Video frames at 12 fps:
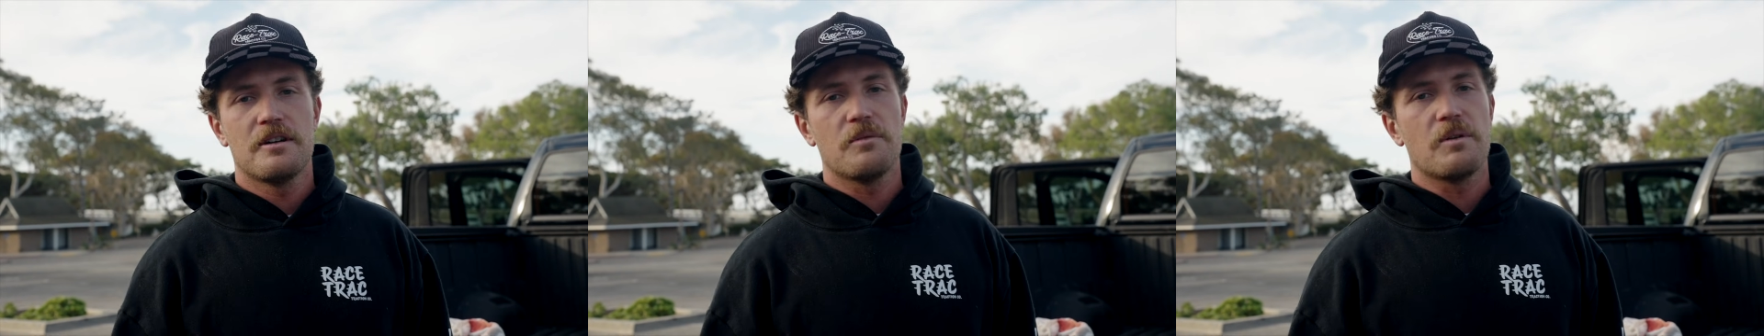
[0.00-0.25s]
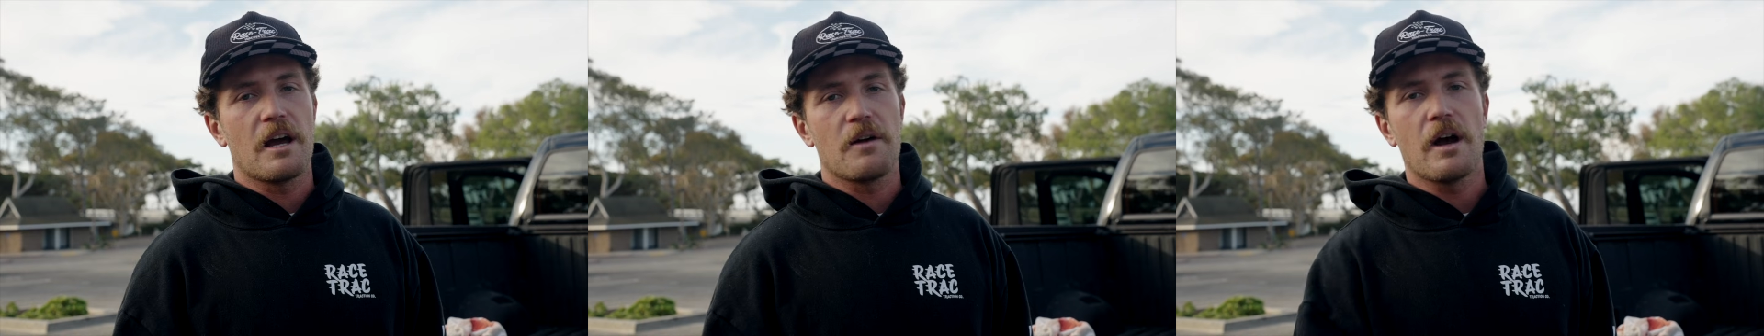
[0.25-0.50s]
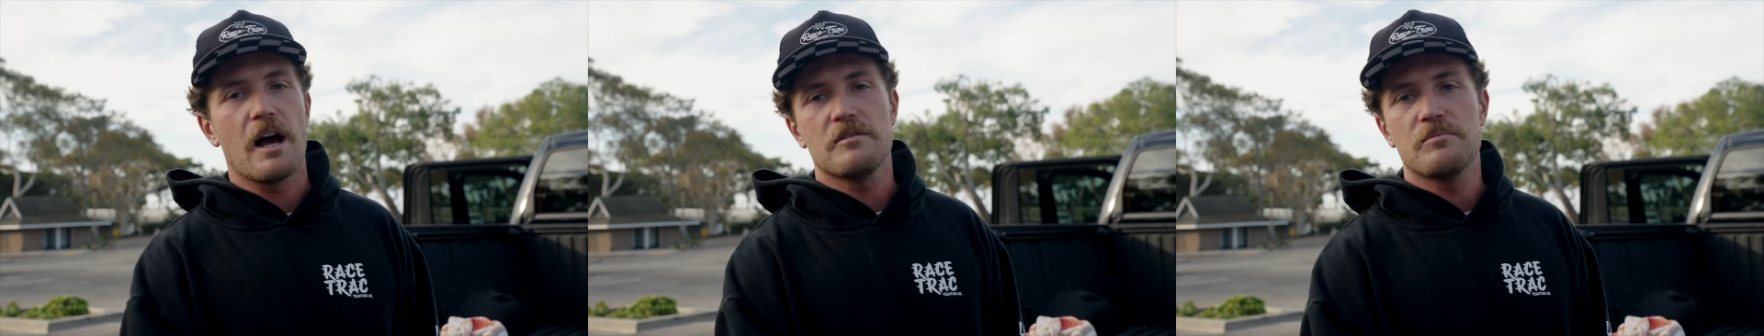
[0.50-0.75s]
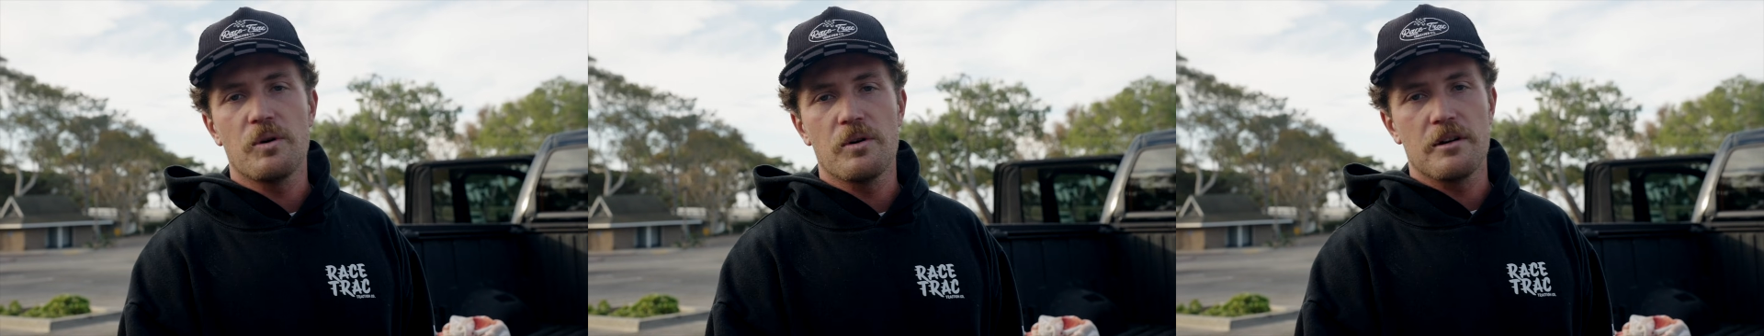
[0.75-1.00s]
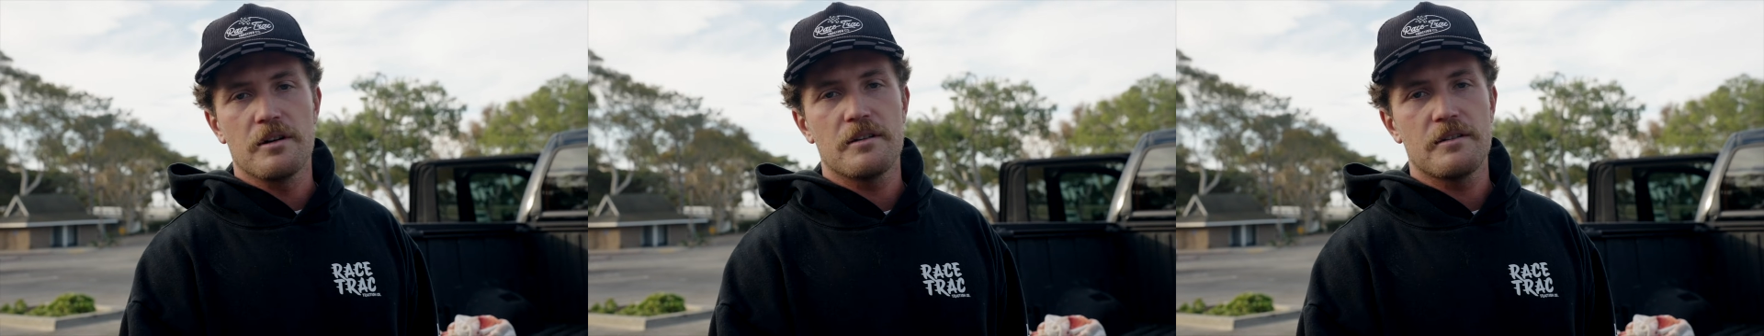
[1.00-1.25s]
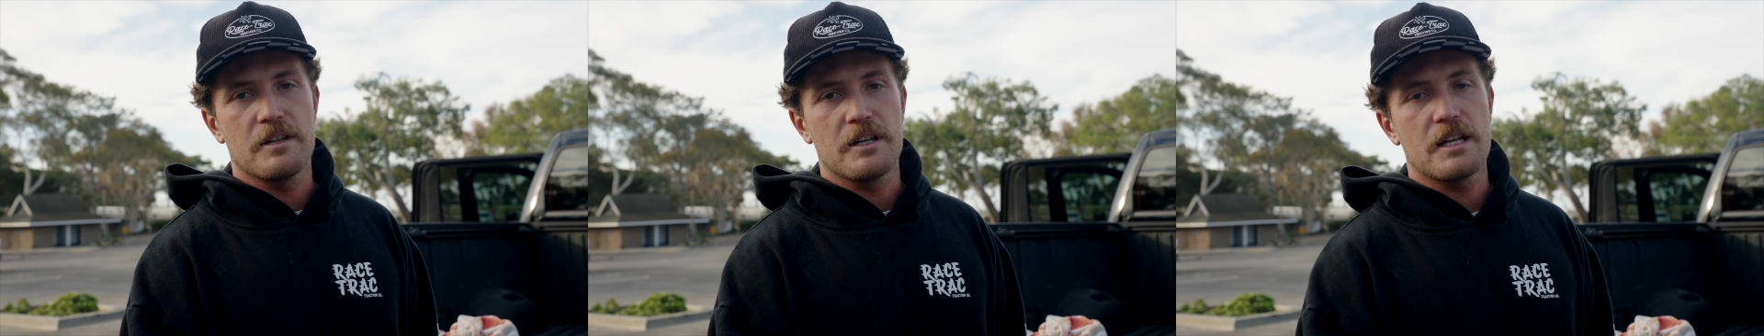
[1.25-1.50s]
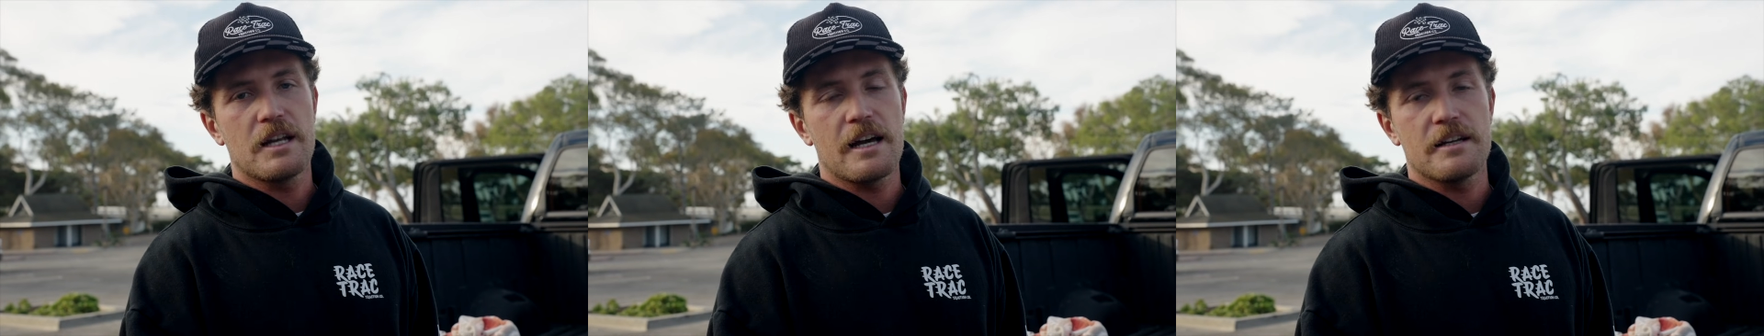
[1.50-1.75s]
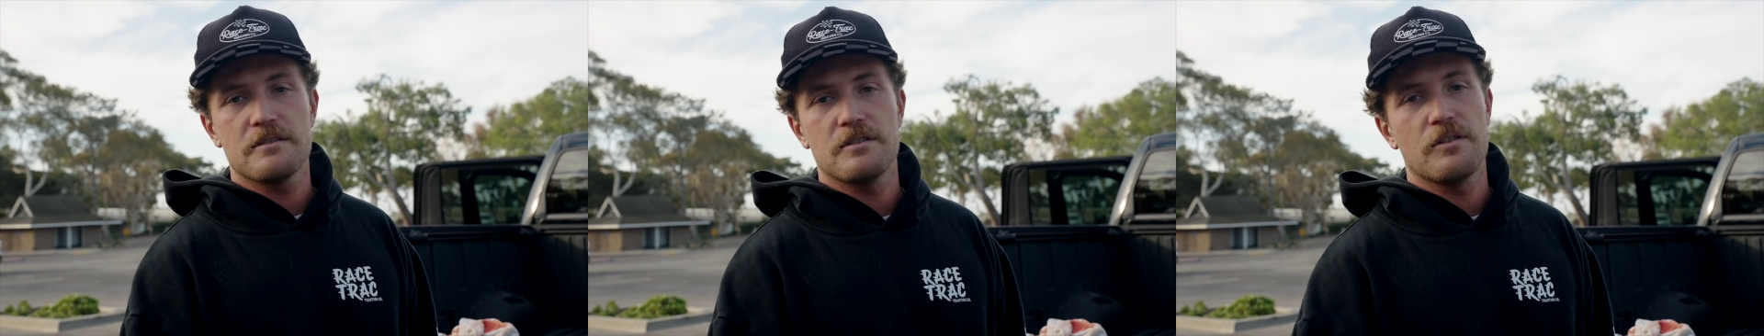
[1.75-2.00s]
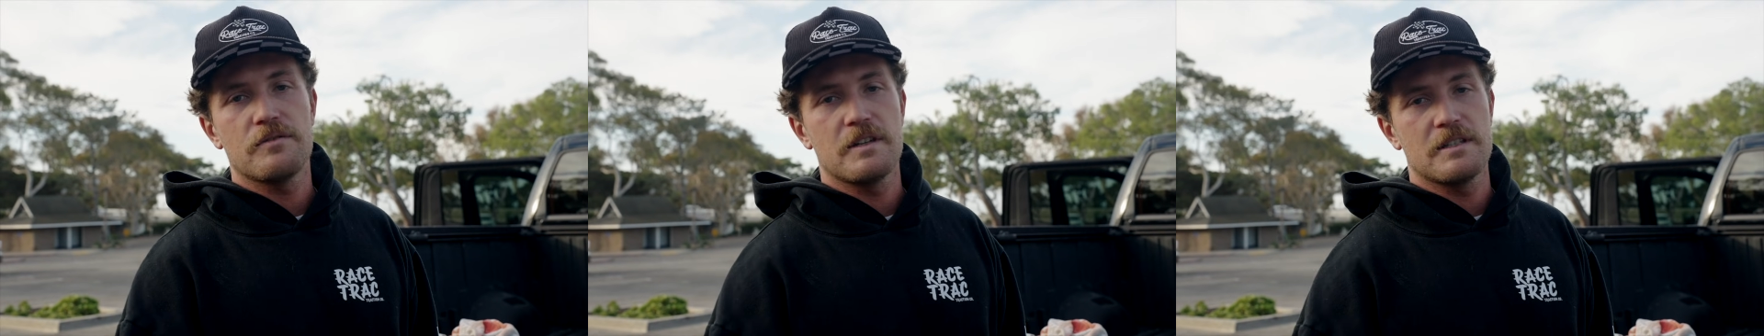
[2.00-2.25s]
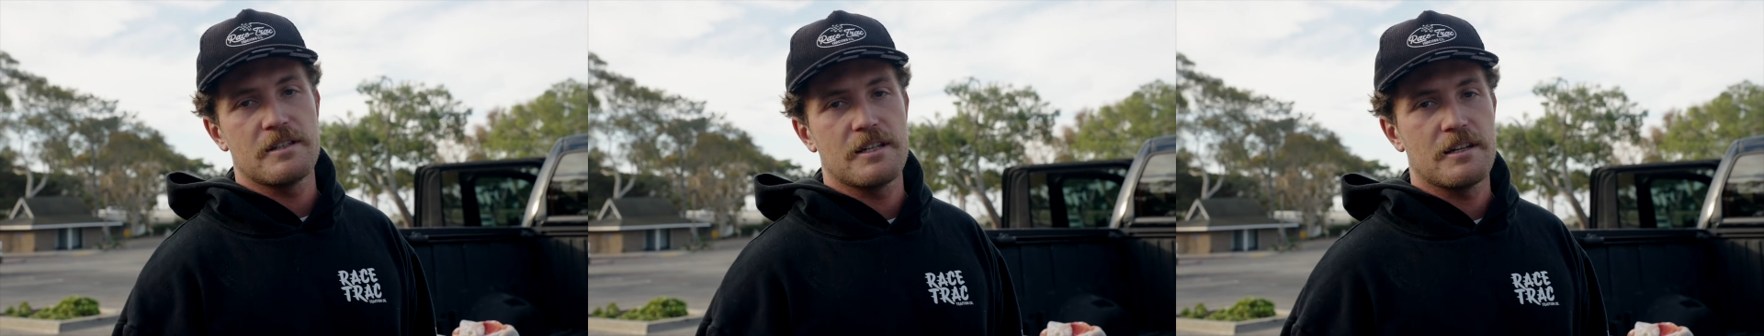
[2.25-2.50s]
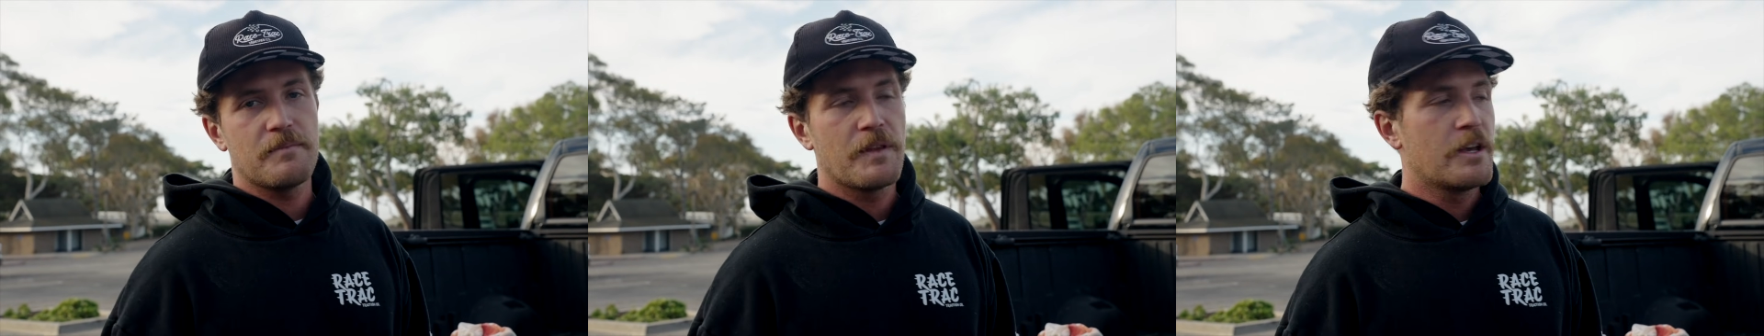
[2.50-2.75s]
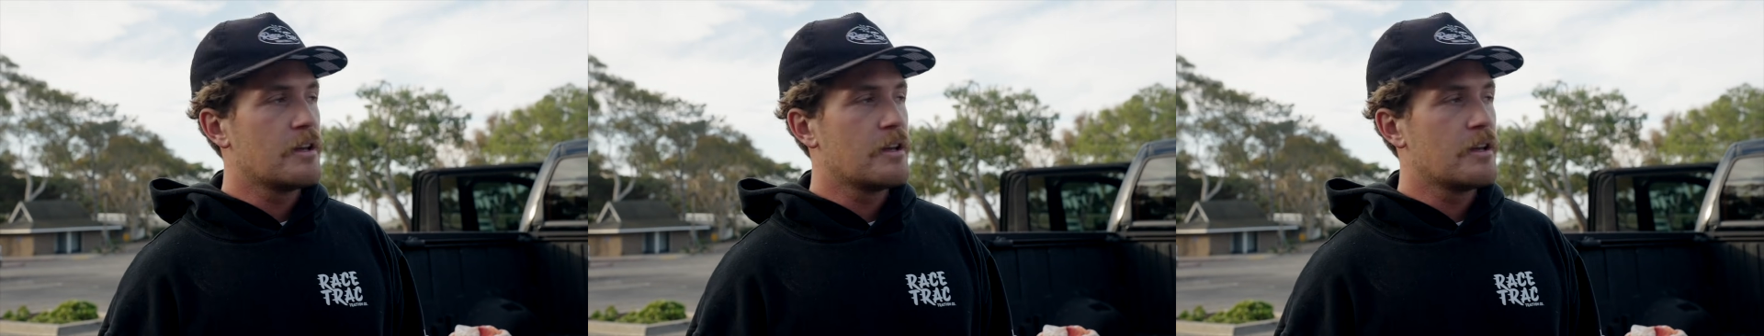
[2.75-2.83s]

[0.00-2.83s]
when I ride a board that has no fins in it.